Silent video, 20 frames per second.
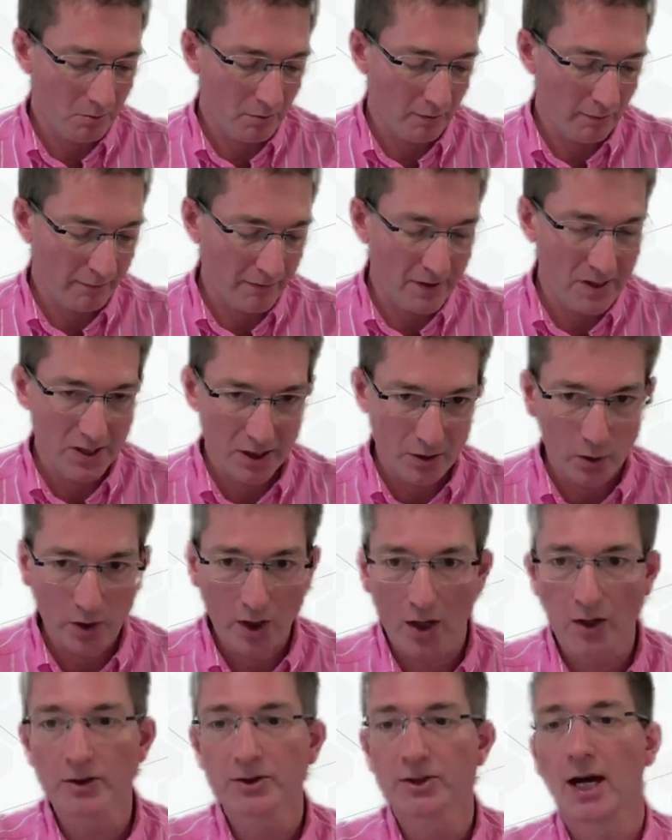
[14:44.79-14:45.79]
physical
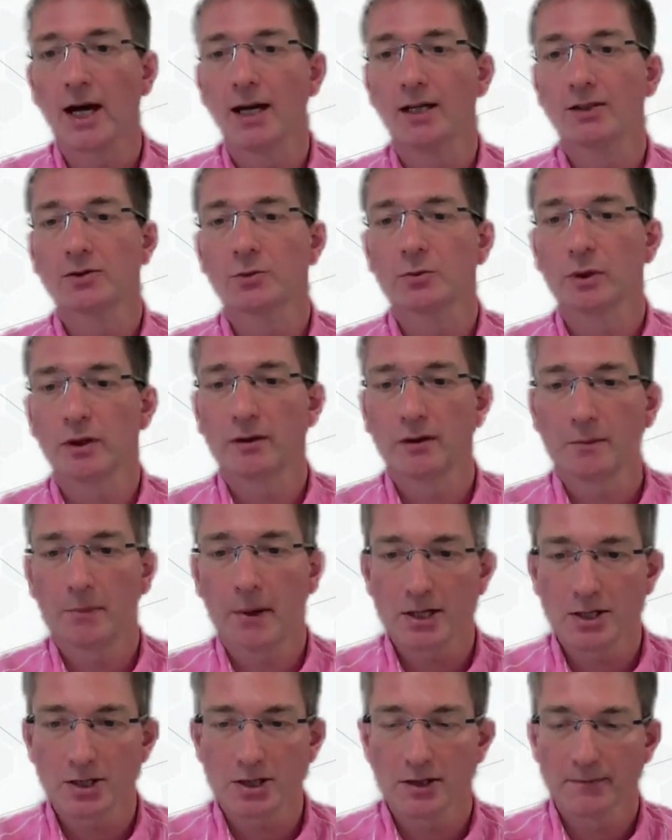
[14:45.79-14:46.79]
contact with the
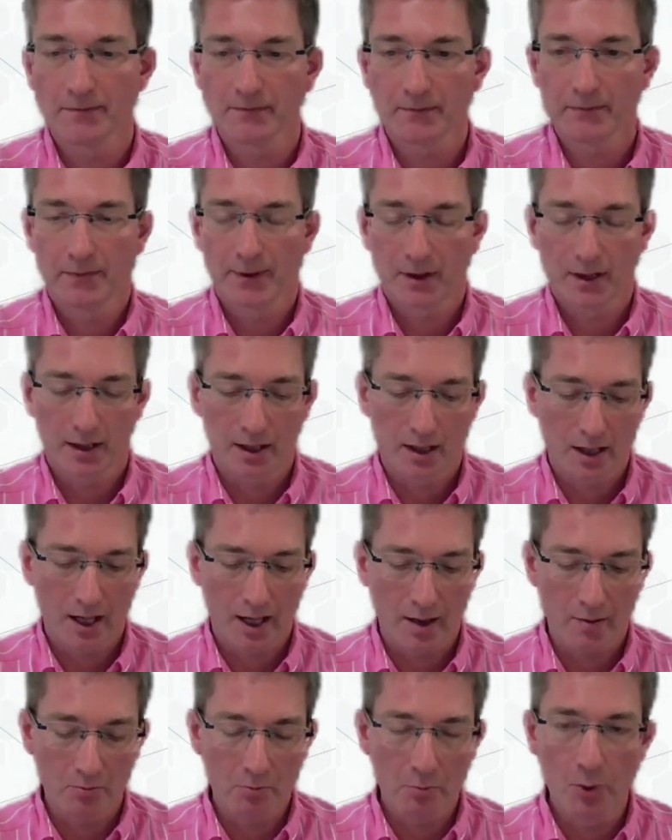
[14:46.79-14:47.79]
patient.
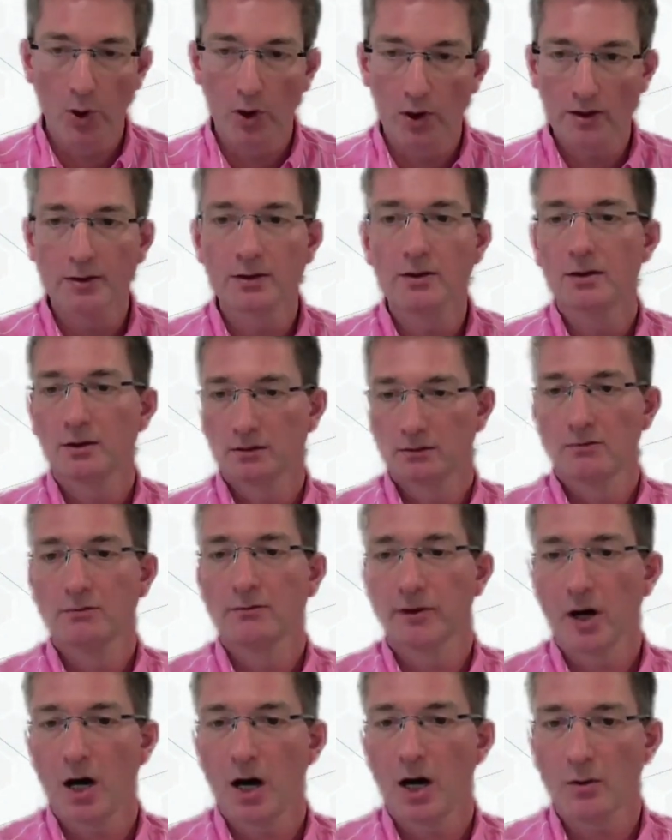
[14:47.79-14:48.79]
But
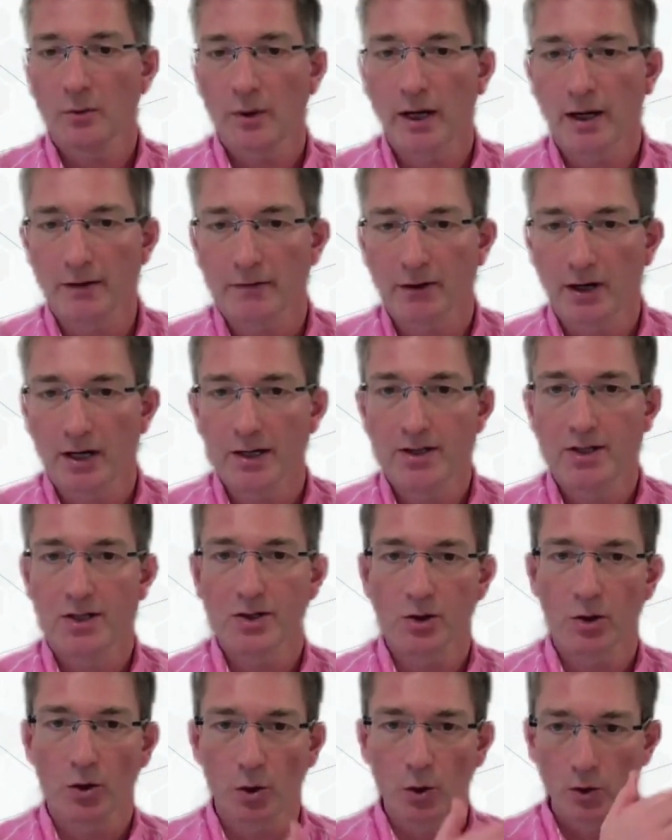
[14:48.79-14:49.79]
for hardware
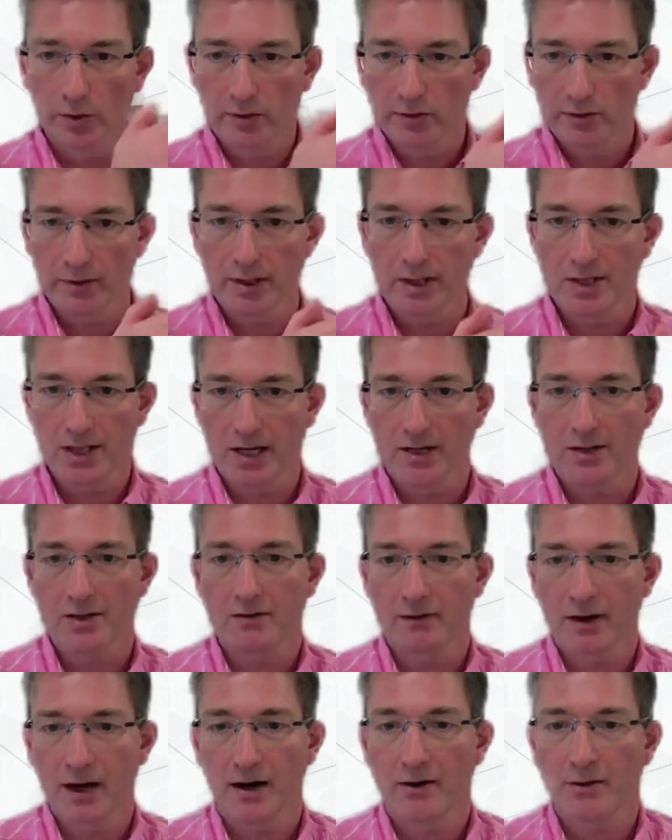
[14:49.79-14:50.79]
devices, all three sets
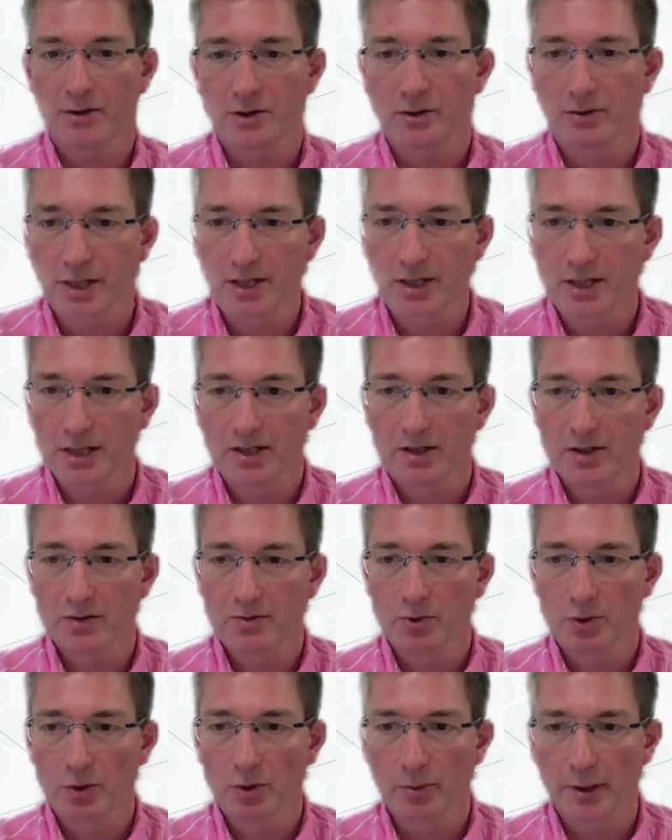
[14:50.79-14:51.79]
of characteristics
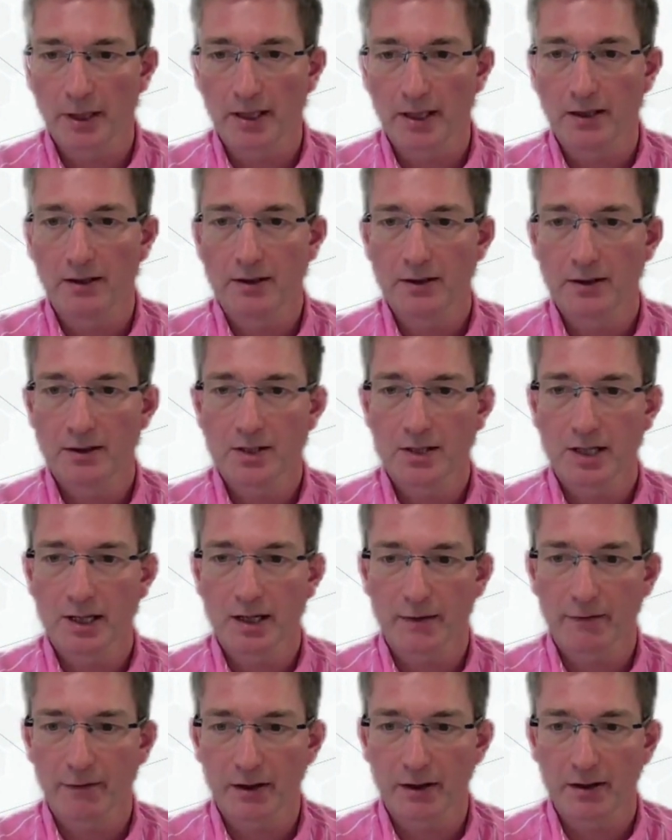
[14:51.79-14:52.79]
will be
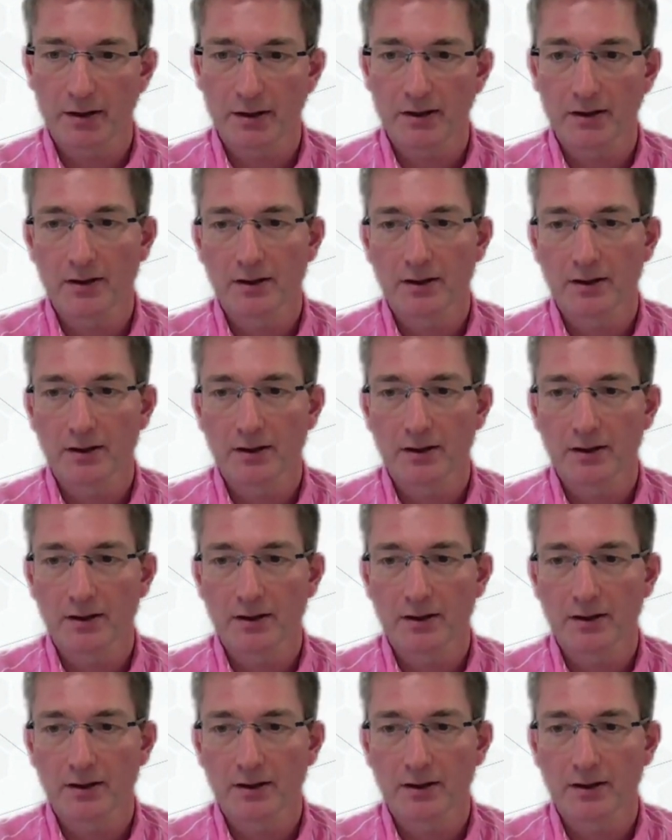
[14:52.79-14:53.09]
significant.